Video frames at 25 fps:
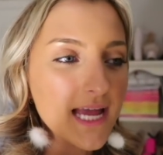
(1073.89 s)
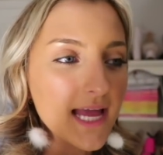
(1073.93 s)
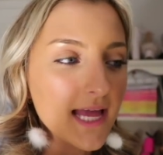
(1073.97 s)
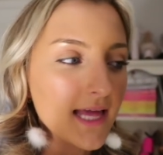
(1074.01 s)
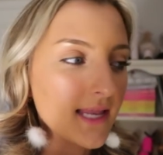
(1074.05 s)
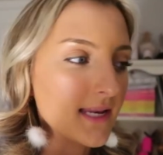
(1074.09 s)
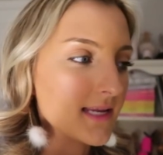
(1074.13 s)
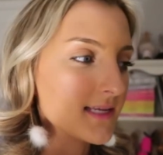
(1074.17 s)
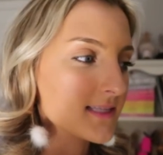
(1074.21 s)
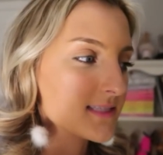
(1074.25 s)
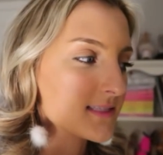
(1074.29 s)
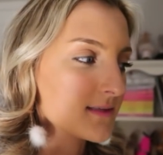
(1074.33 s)

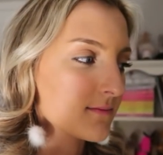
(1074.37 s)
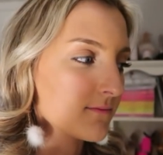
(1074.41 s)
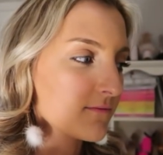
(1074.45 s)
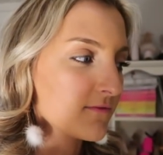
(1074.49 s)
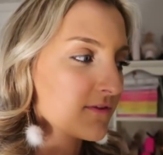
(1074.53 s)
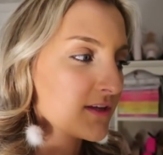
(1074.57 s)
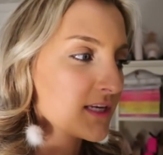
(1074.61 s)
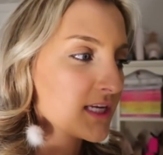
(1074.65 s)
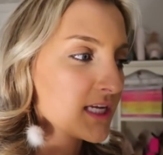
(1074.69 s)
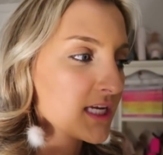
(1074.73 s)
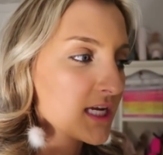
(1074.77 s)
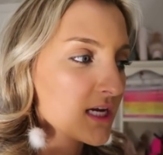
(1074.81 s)
edit some
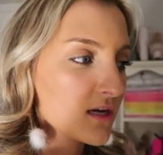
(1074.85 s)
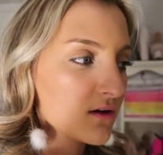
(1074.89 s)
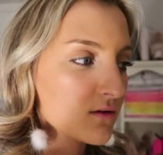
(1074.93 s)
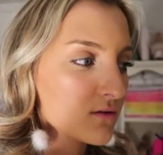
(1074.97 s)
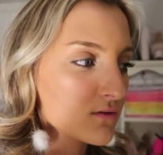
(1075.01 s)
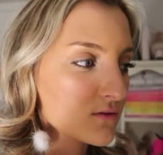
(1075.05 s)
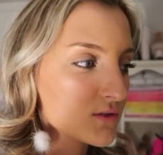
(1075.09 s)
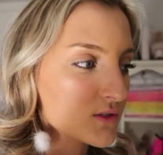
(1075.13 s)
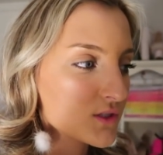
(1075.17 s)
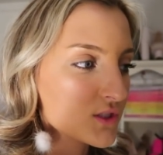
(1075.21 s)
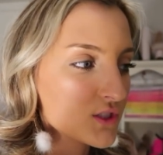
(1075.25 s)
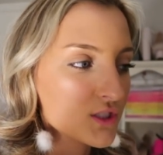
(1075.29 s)

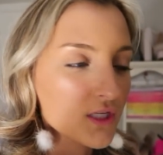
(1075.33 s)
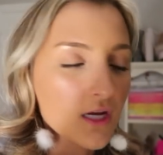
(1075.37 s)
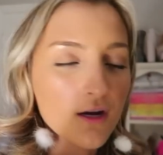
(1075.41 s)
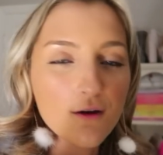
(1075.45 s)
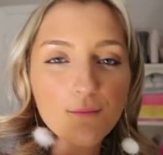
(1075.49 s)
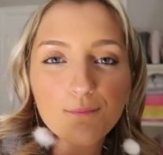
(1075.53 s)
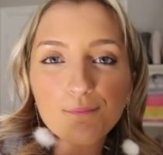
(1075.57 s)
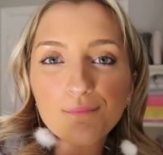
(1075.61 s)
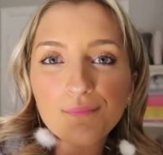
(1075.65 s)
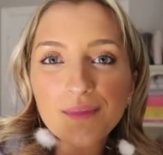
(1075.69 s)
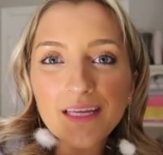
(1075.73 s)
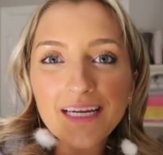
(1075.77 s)
videos,
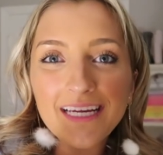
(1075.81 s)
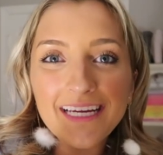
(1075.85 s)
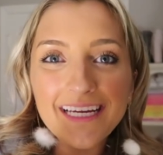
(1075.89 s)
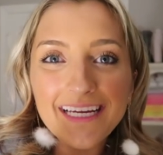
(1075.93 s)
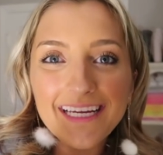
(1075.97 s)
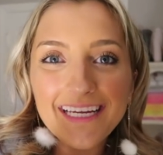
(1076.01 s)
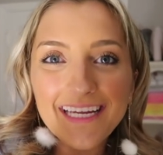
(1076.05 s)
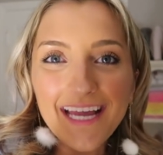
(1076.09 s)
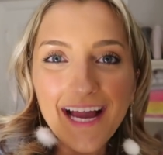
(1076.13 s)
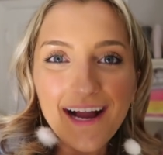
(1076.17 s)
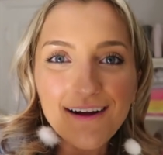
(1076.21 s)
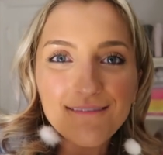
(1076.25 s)
so
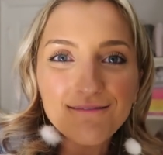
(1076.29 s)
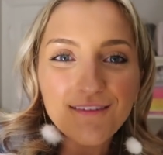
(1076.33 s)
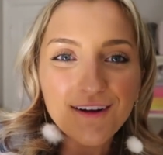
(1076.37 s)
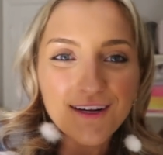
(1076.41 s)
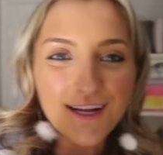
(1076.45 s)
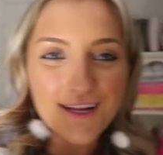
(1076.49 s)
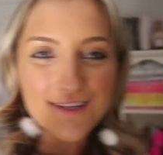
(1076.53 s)
yeah, I'll